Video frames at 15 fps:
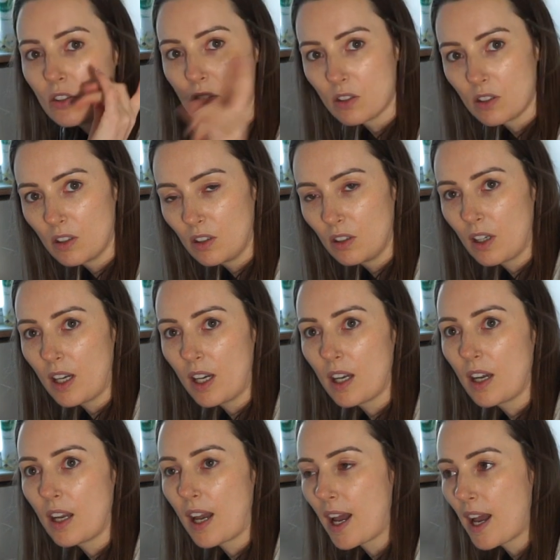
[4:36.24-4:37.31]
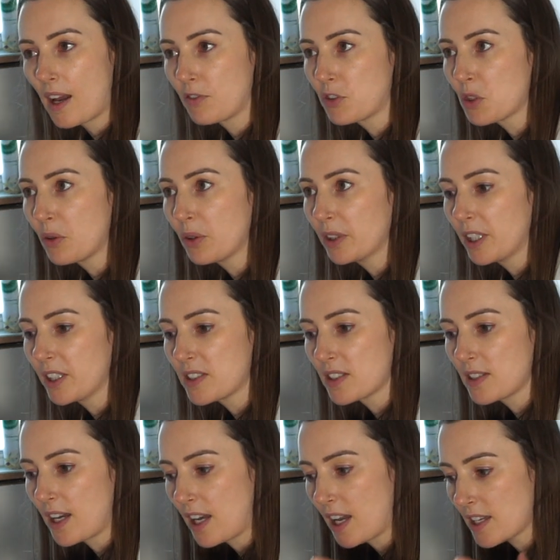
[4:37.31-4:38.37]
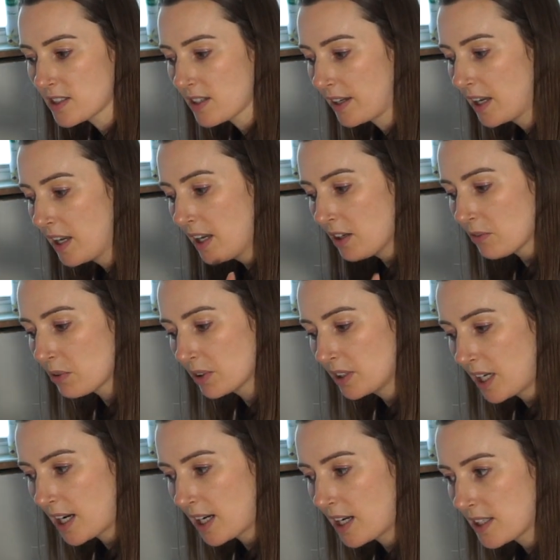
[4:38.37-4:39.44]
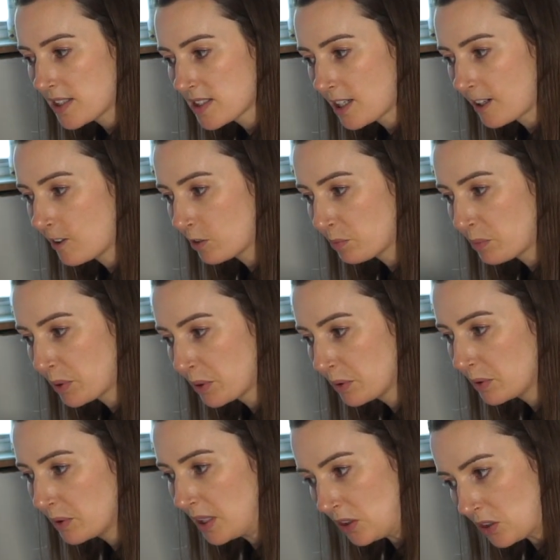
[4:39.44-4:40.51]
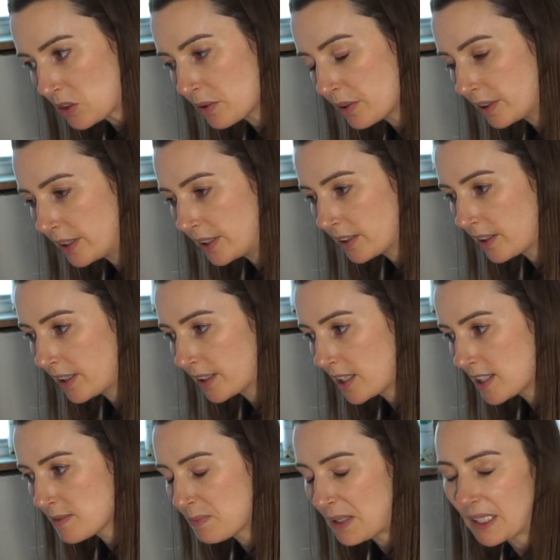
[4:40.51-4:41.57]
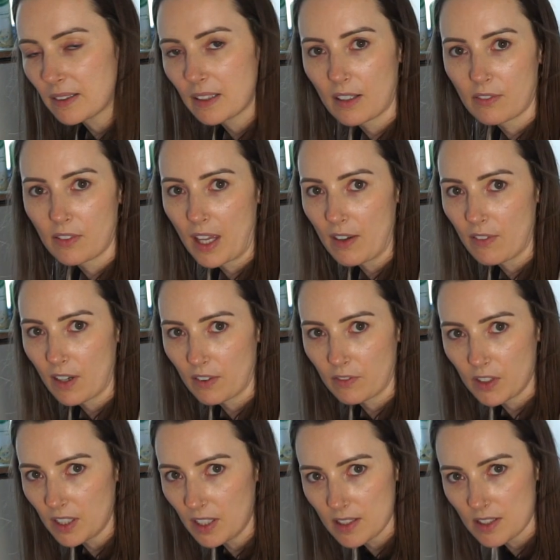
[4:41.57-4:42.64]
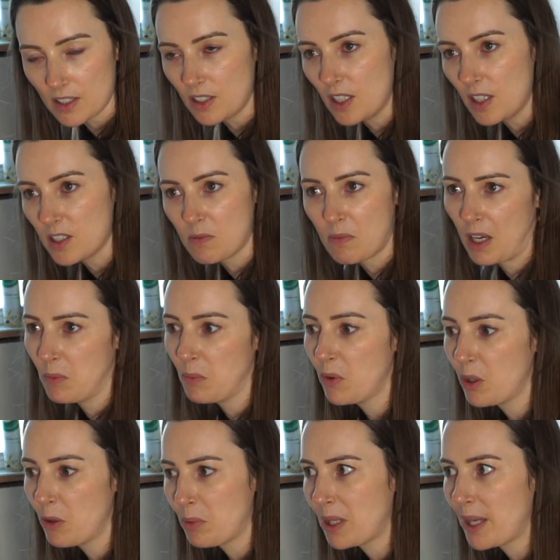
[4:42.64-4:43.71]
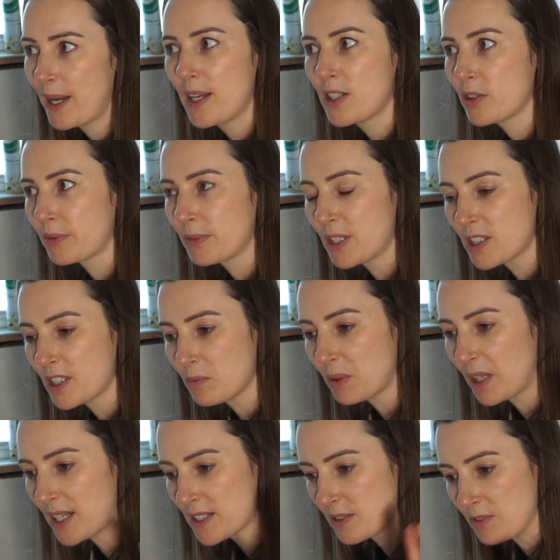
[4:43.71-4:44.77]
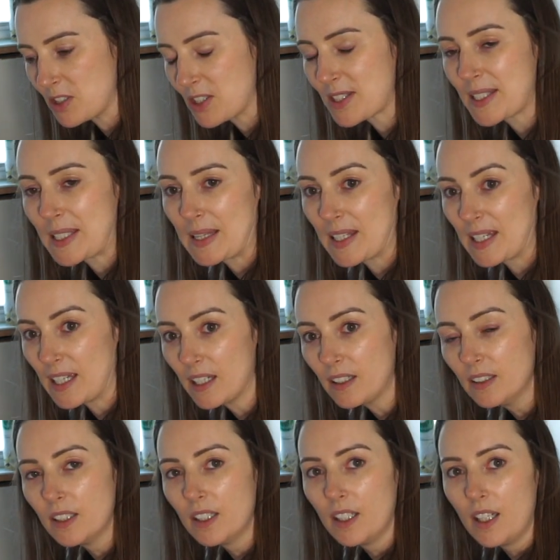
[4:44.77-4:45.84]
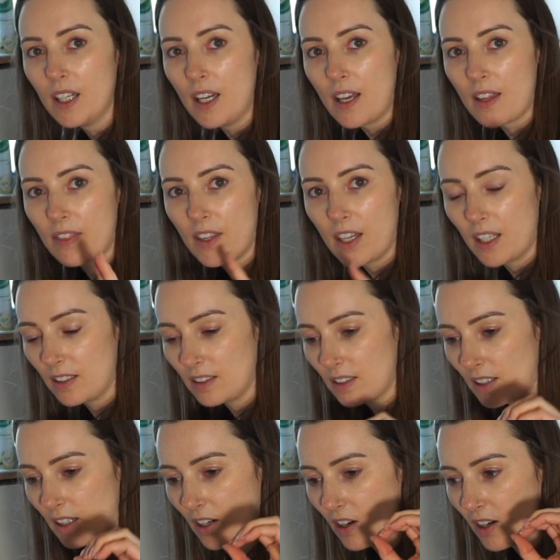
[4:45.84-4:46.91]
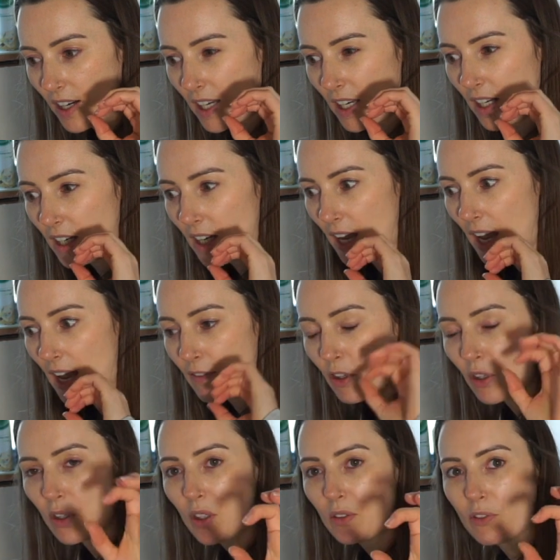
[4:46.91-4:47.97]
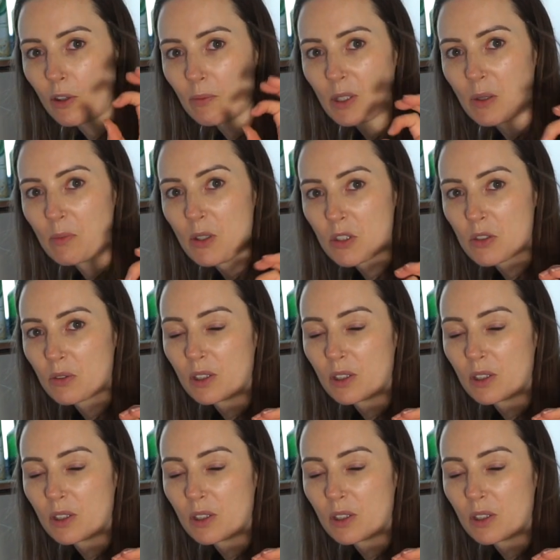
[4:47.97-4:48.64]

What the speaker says: do have toilets that has like really hard stuck on poo in the toilet, like it's been there forever, for years and years, you may have bought a place or rented a place that was just there, then I have heard from the commercial